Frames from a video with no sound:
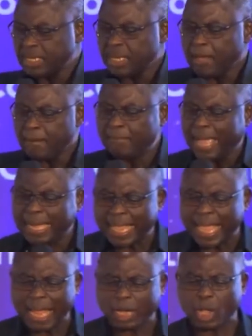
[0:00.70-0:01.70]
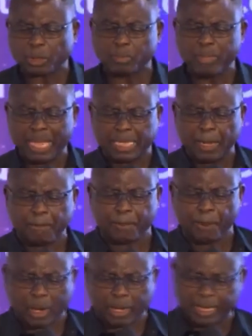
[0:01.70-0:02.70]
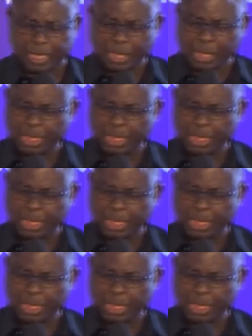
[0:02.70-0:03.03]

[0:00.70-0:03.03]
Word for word: Many are not making progress